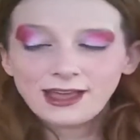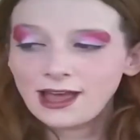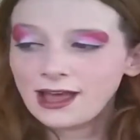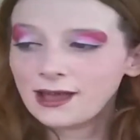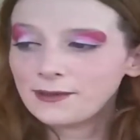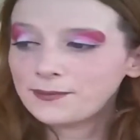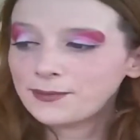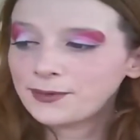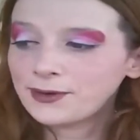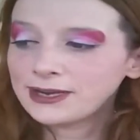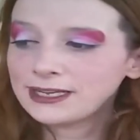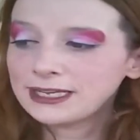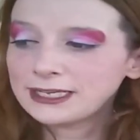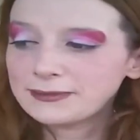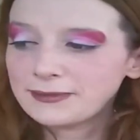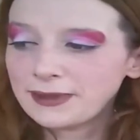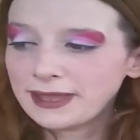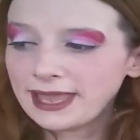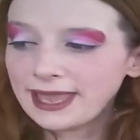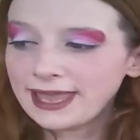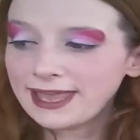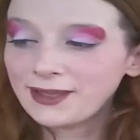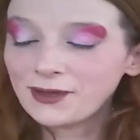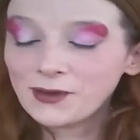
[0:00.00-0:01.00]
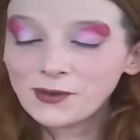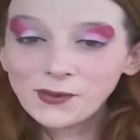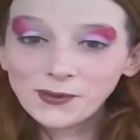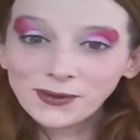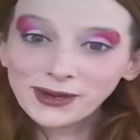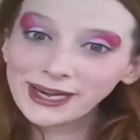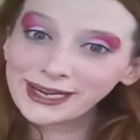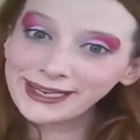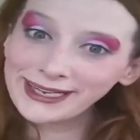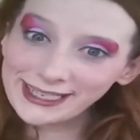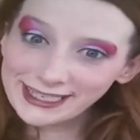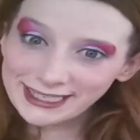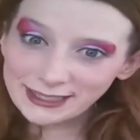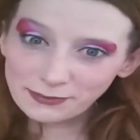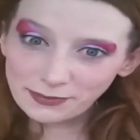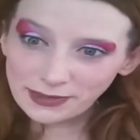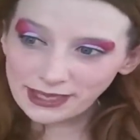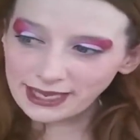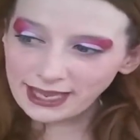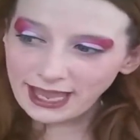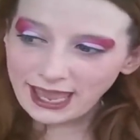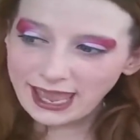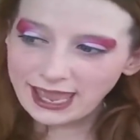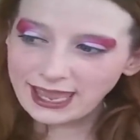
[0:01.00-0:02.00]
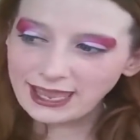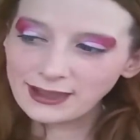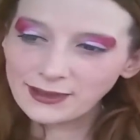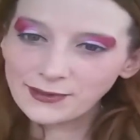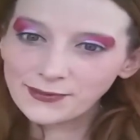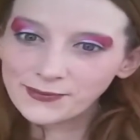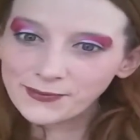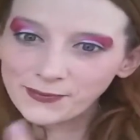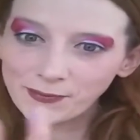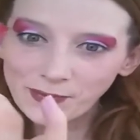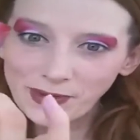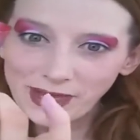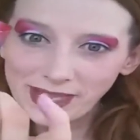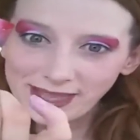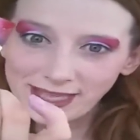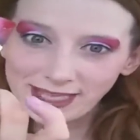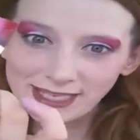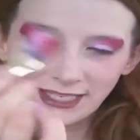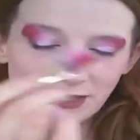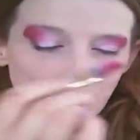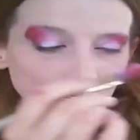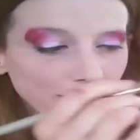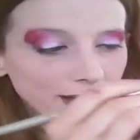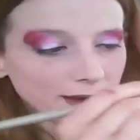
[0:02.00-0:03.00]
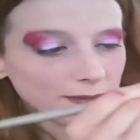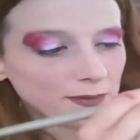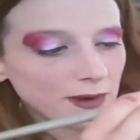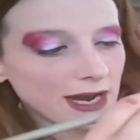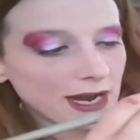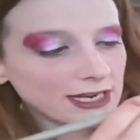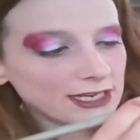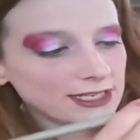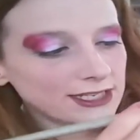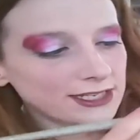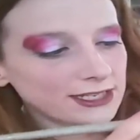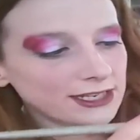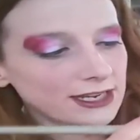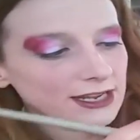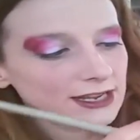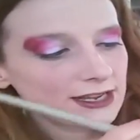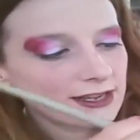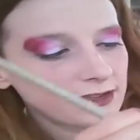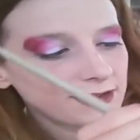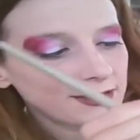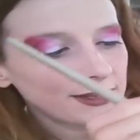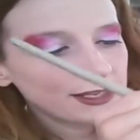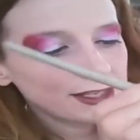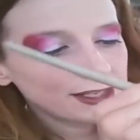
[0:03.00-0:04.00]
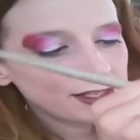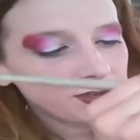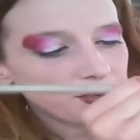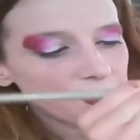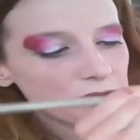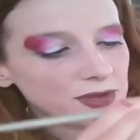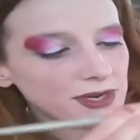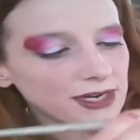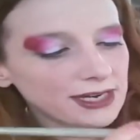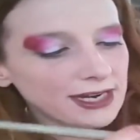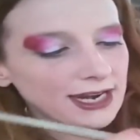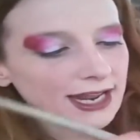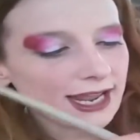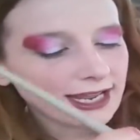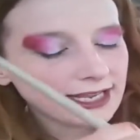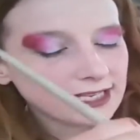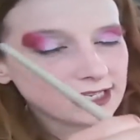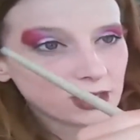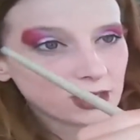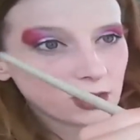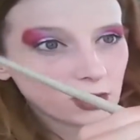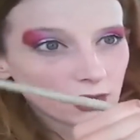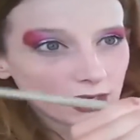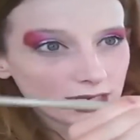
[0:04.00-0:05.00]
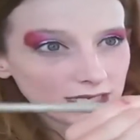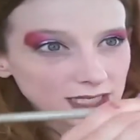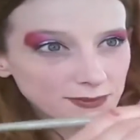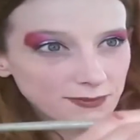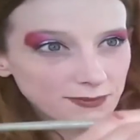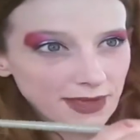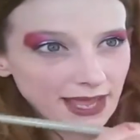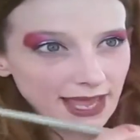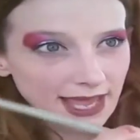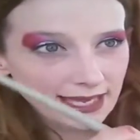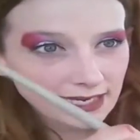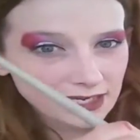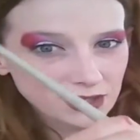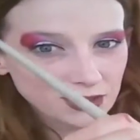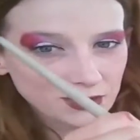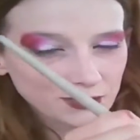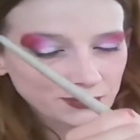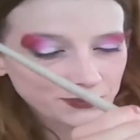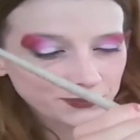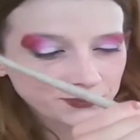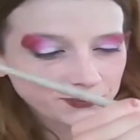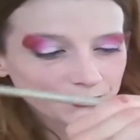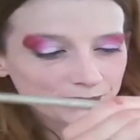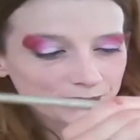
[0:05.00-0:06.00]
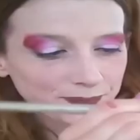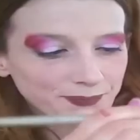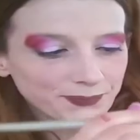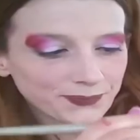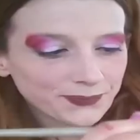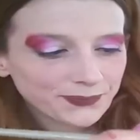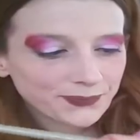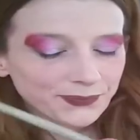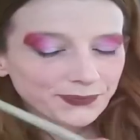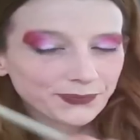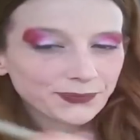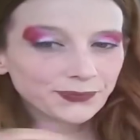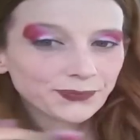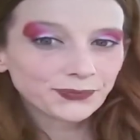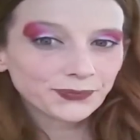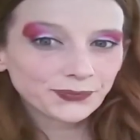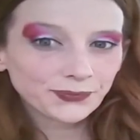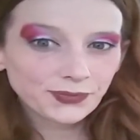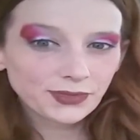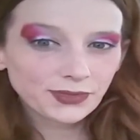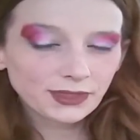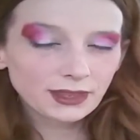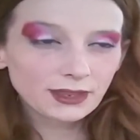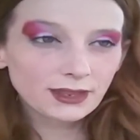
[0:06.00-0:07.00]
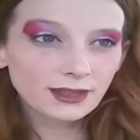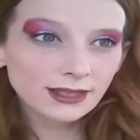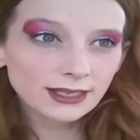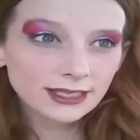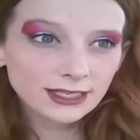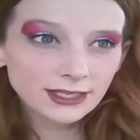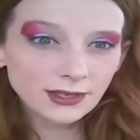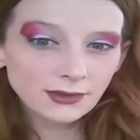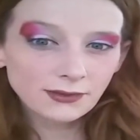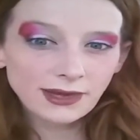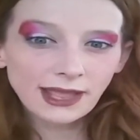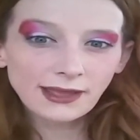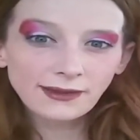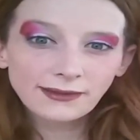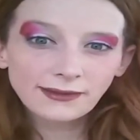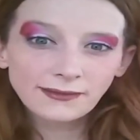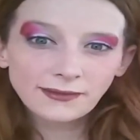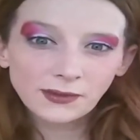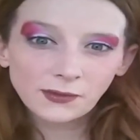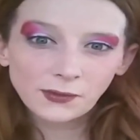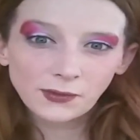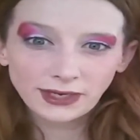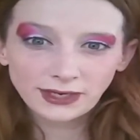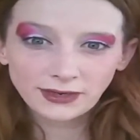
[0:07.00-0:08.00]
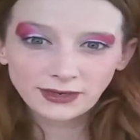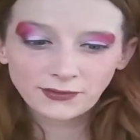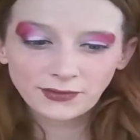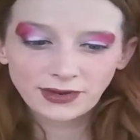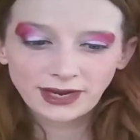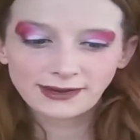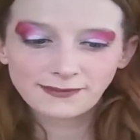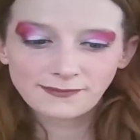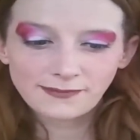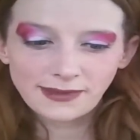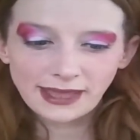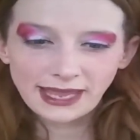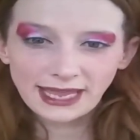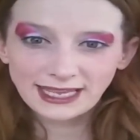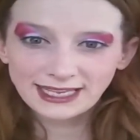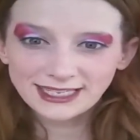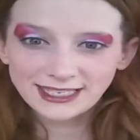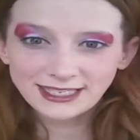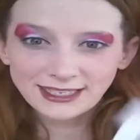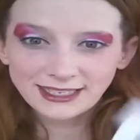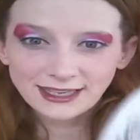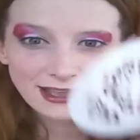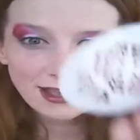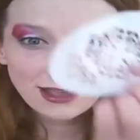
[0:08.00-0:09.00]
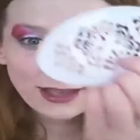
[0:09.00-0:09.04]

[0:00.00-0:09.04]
a Prisma cake or any split cake with a square brush. So you get a nice crisp edge. So now I'm going to create a base